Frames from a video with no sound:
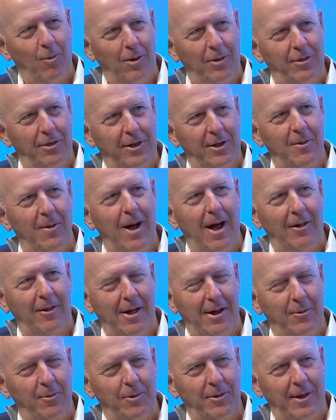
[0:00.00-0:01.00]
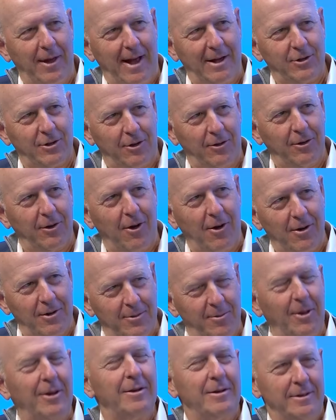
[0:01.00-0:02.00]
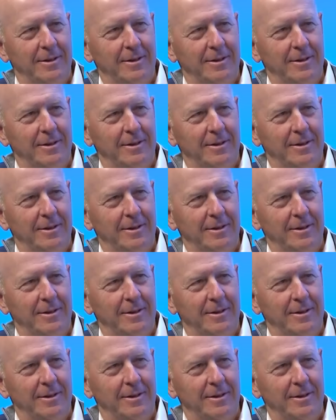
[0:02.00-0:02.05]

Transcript: One thing you highlighted with the National Guardsmen.